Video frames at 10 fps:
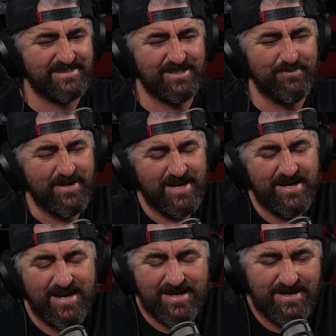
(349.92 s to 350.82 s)
He said,
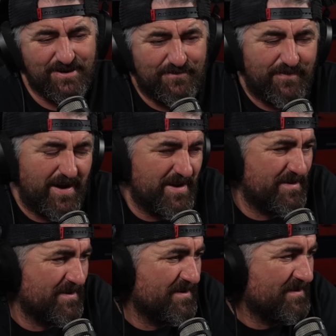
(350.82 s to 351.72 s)
man, I can go find
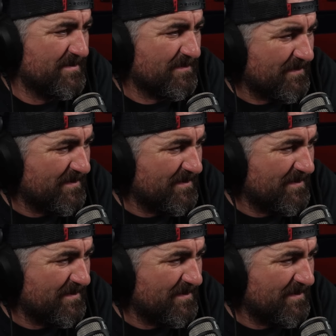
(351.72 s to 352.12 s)
her